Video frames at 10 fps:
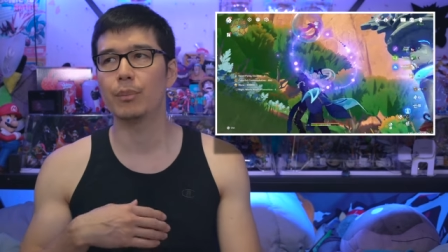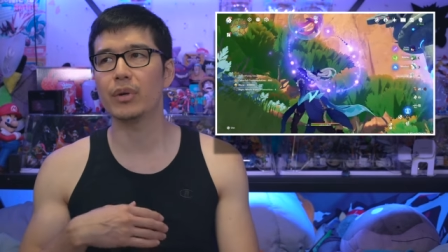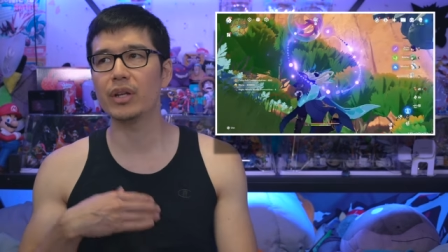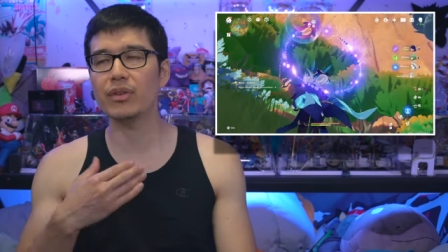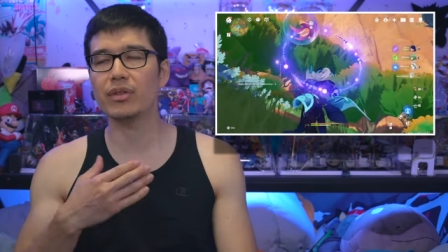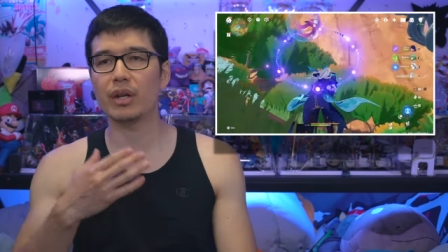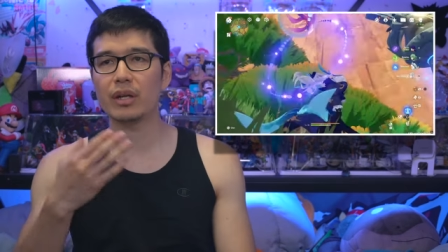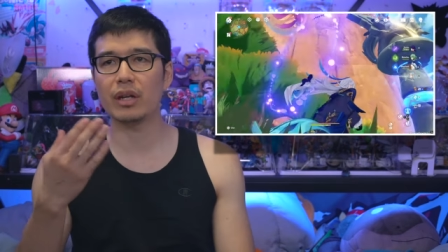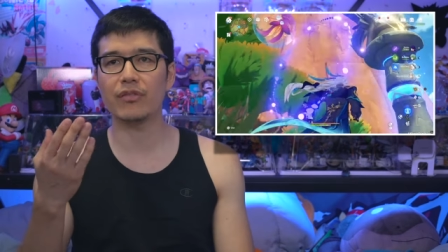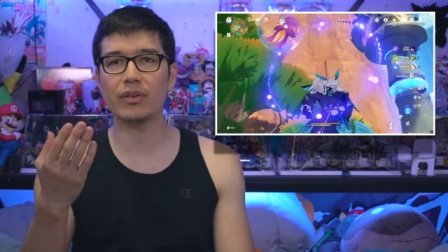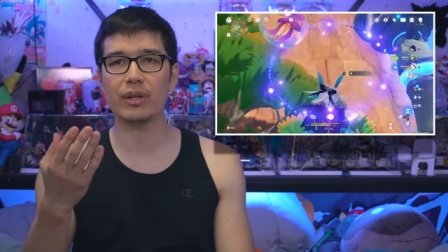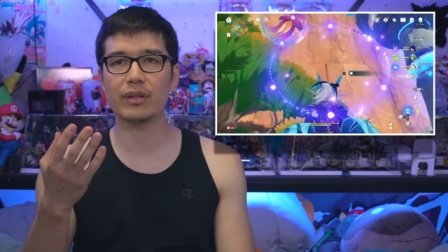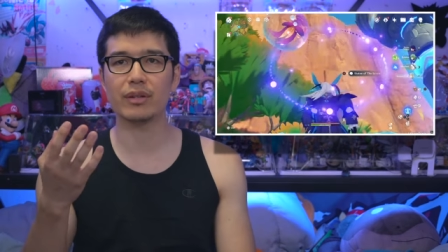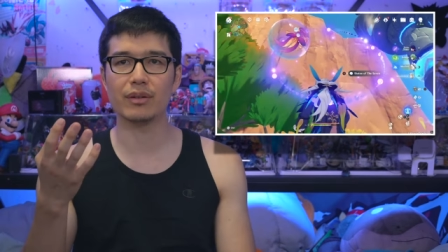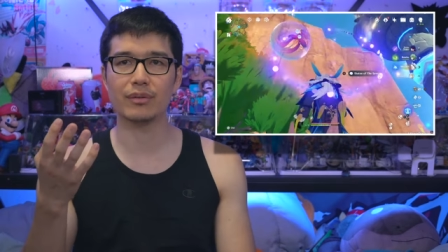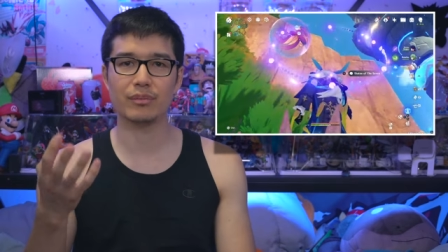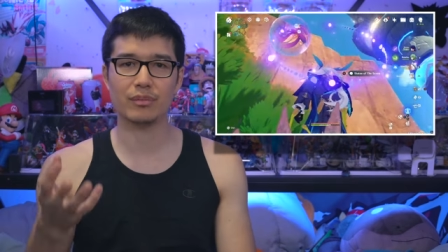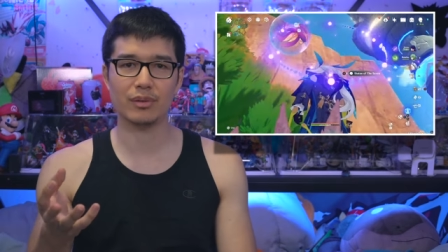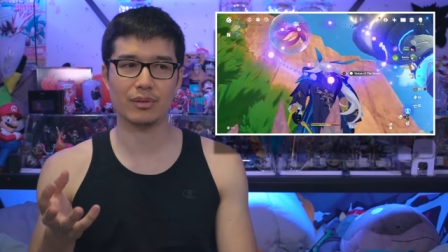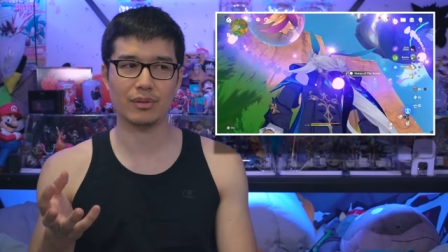but even then i feel like the
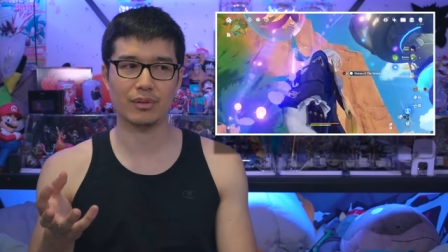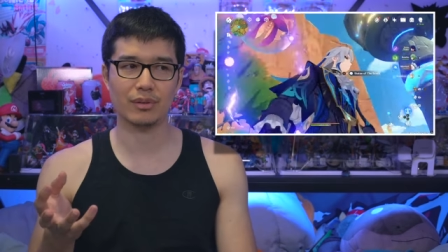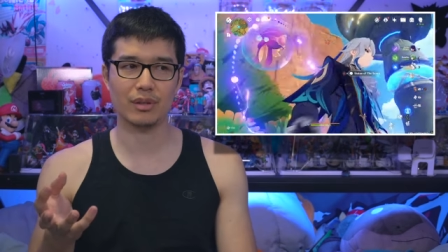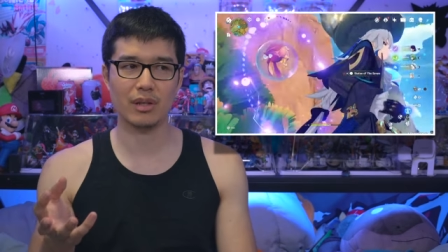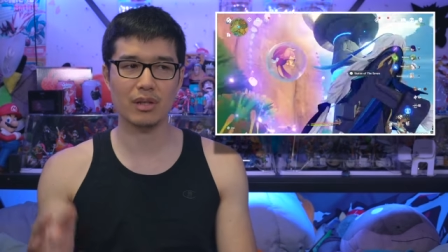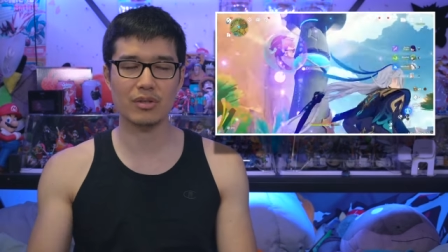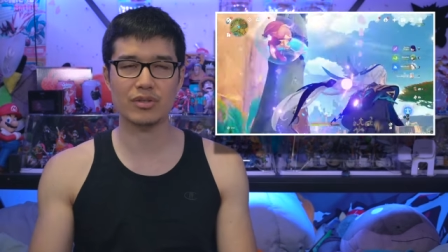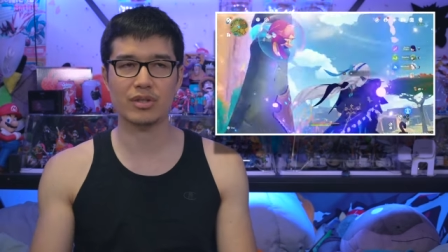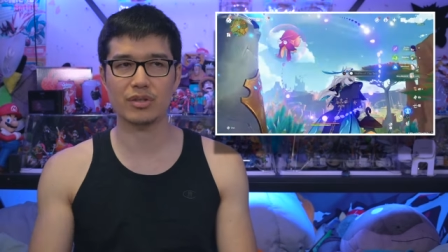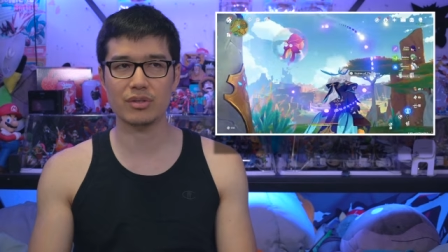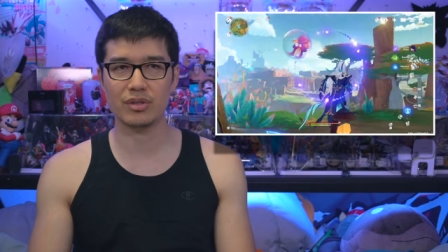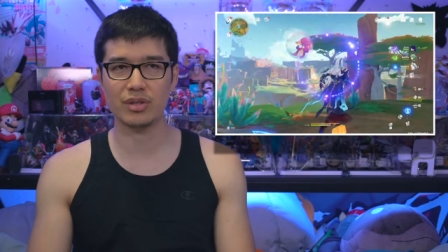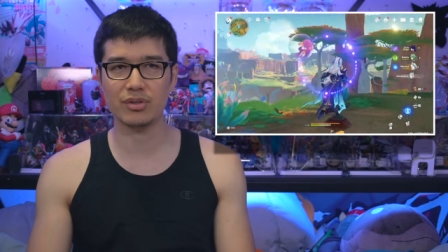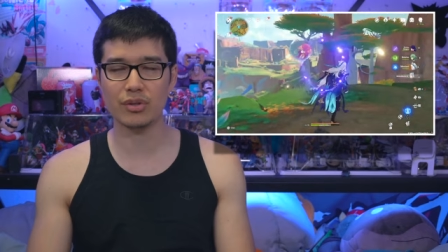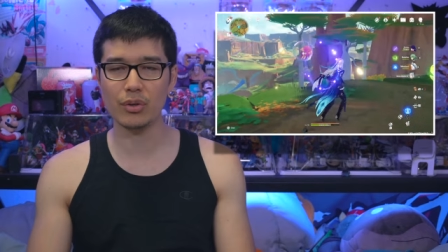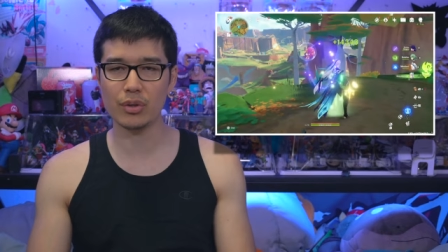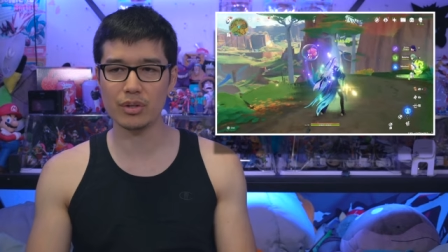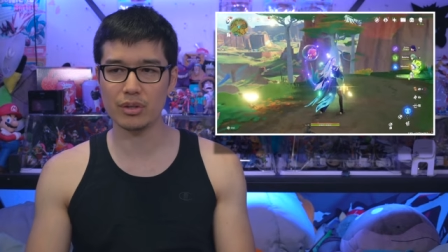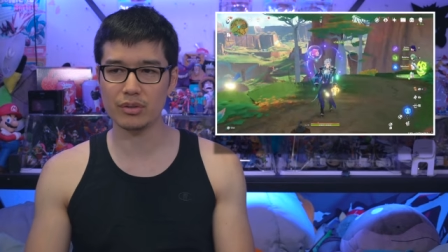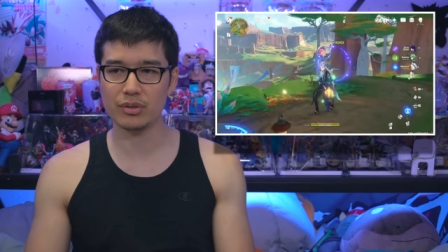the inconsistencies do
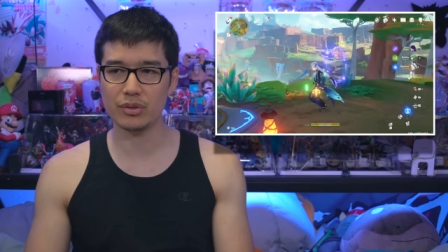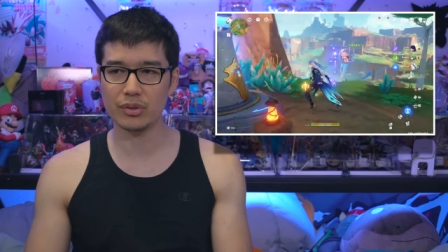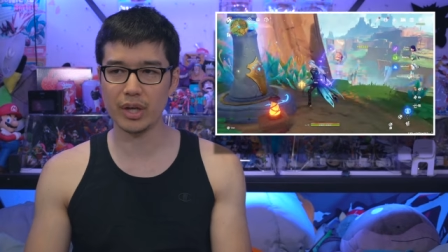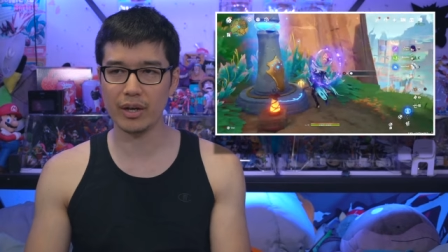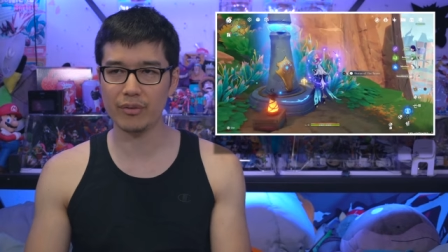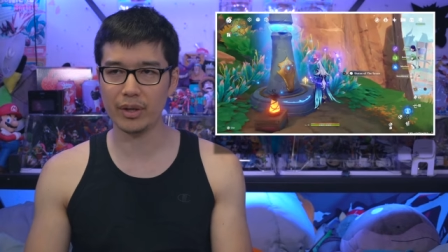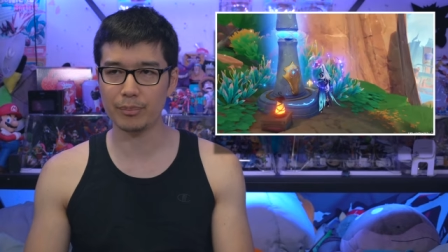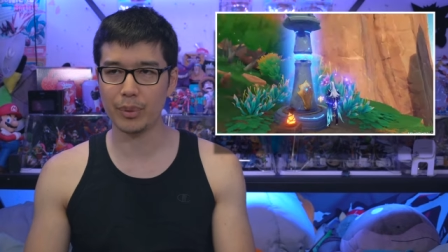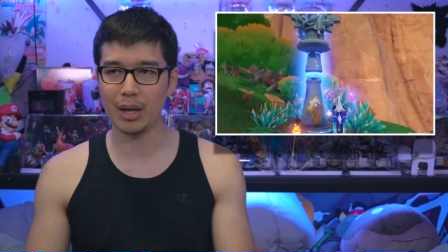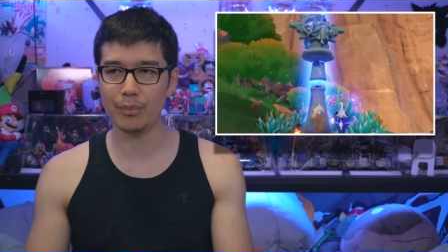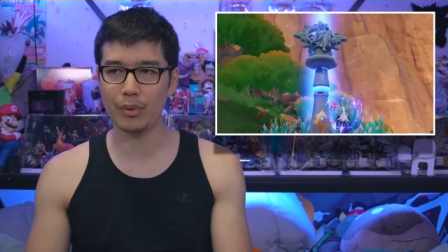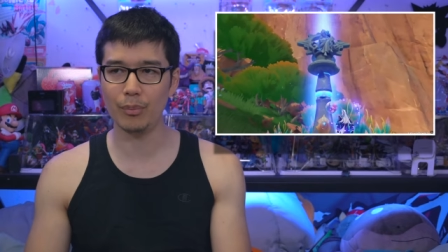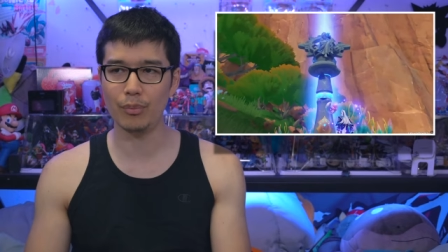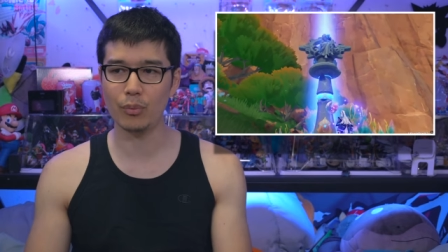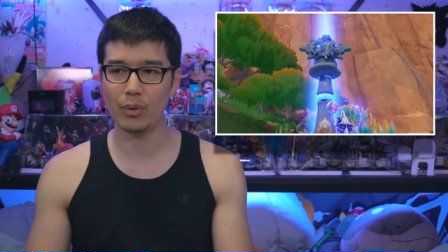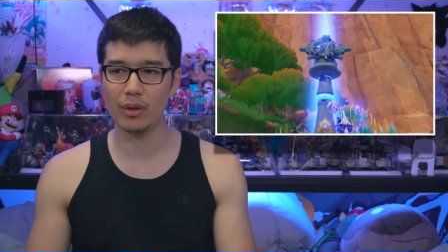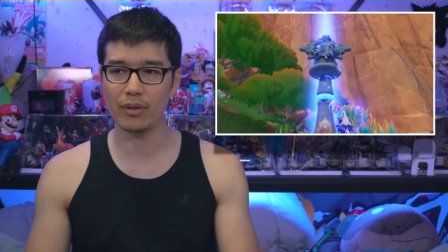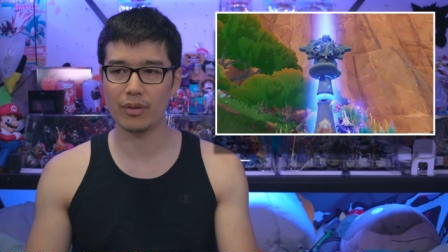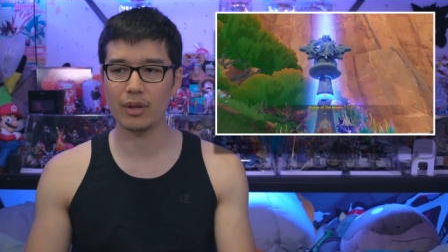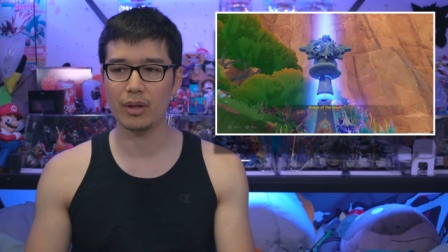do kind of like pop up with